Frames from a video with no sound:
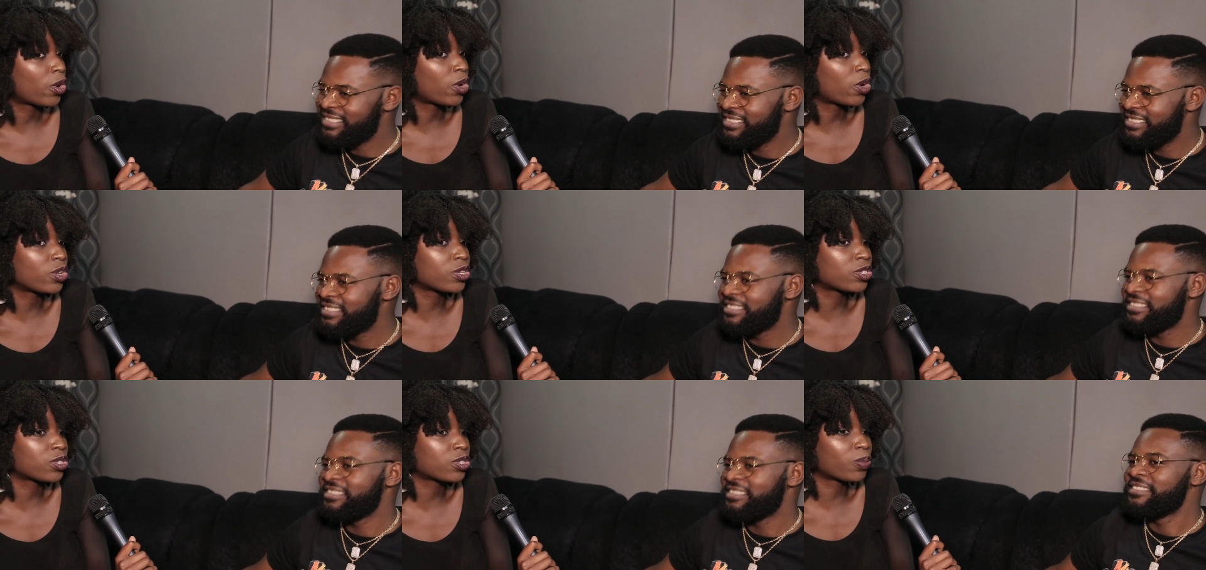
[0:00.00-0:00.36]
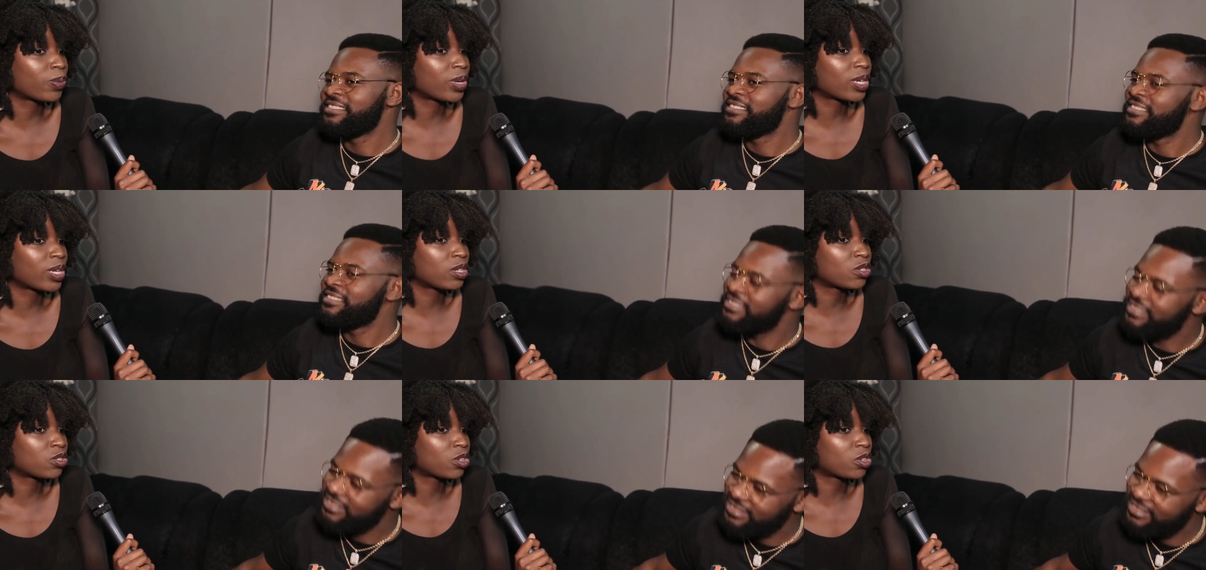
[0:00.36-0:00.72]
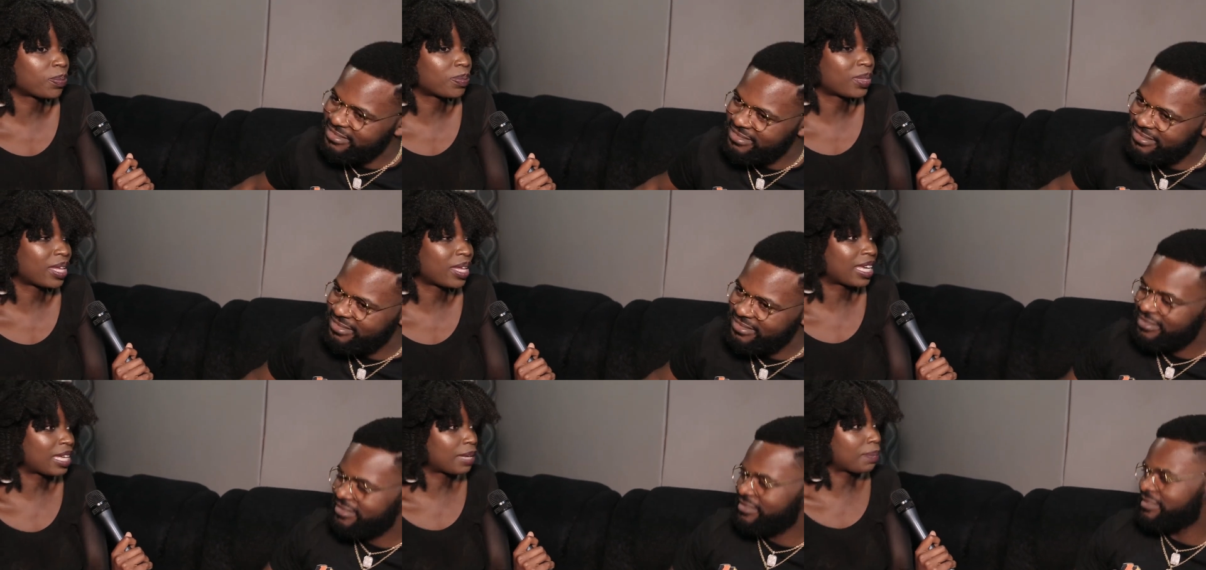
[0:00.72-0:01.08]
Speaker 1: also when you dropped
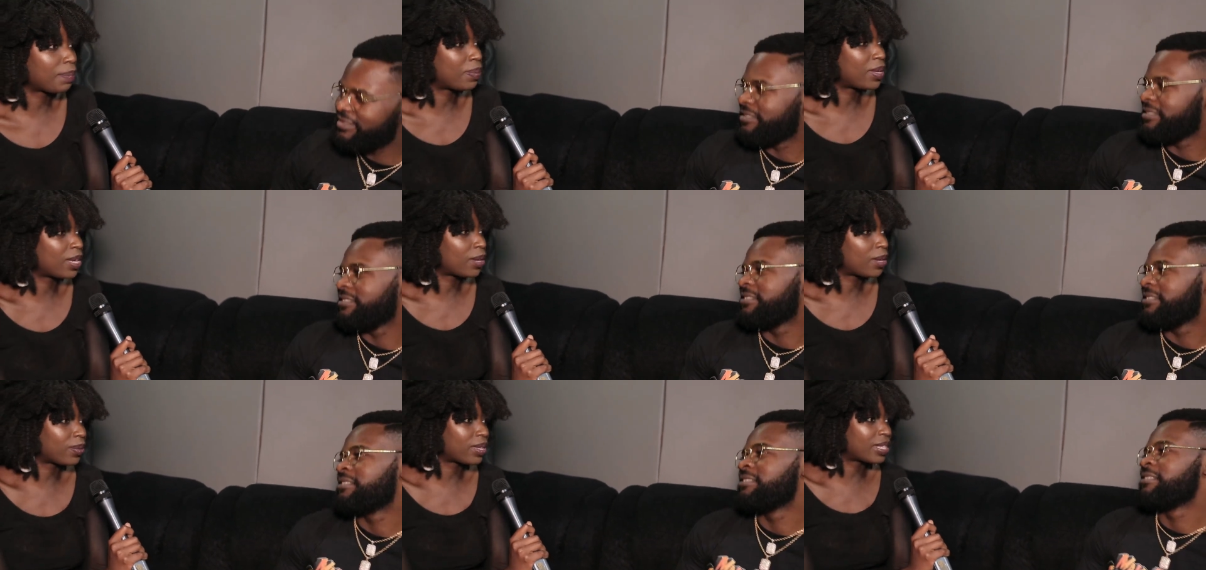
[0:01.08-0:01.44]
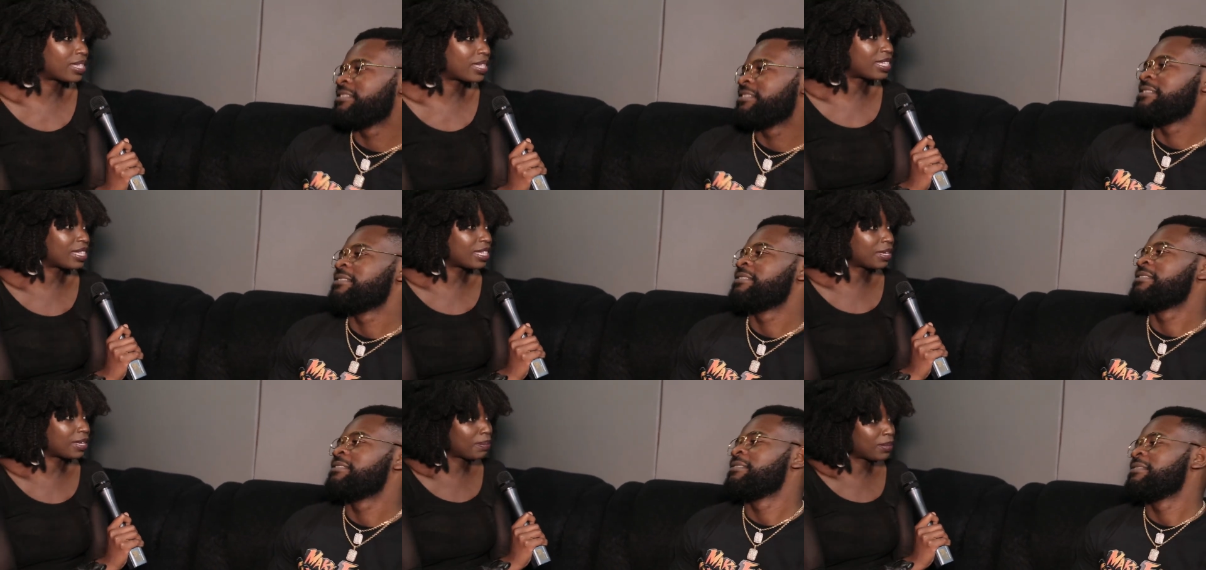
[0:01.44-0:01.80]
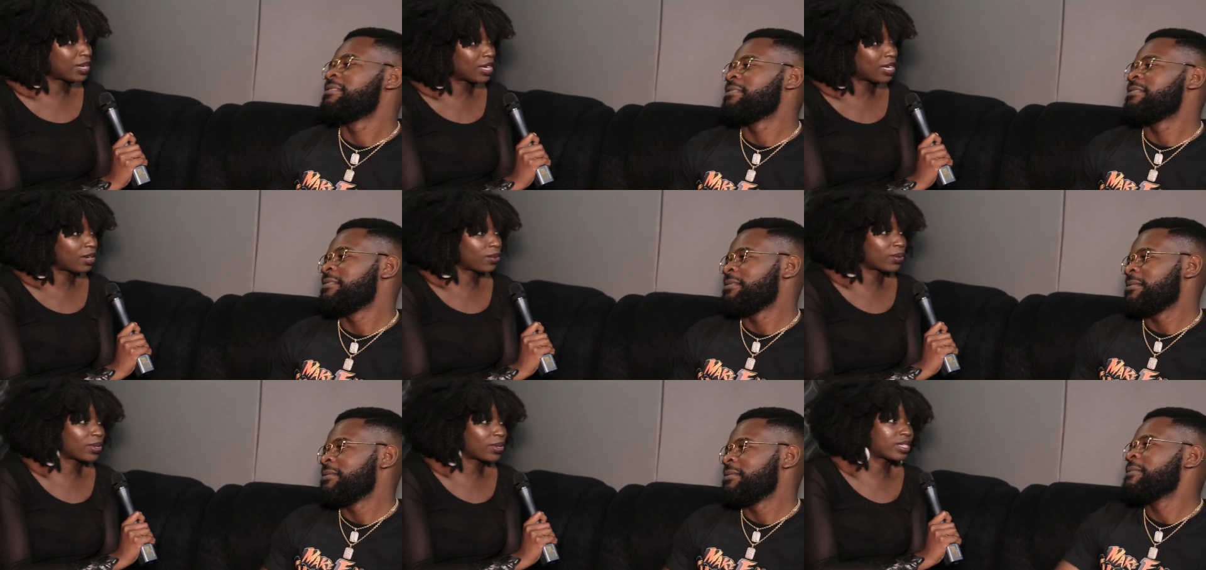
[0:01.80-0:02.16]
the EP with
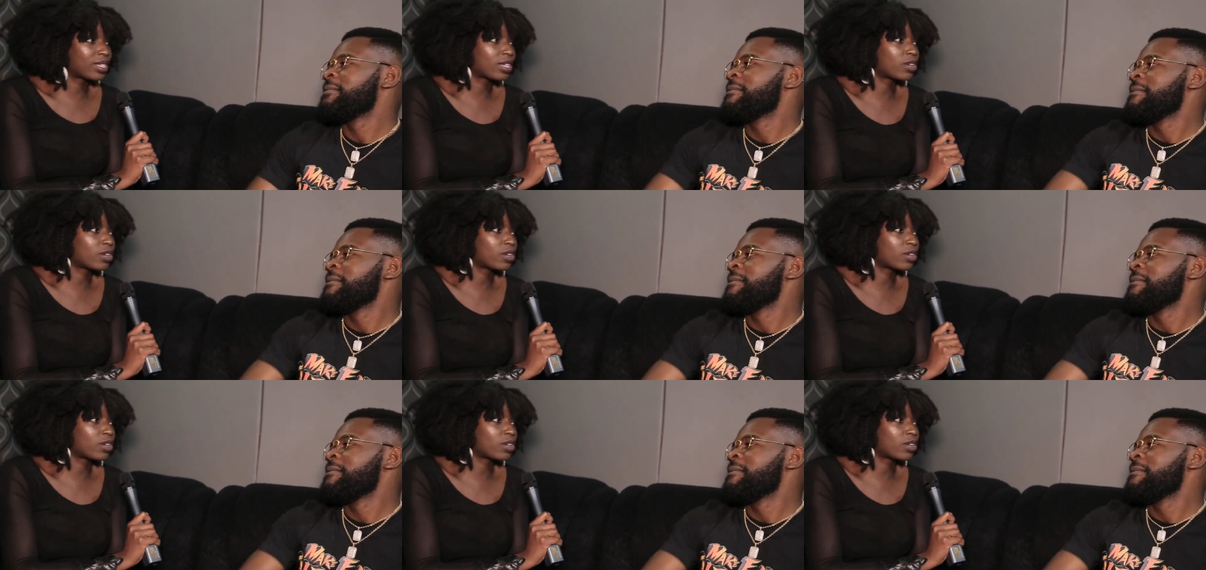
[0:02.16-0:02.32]
Simi, it was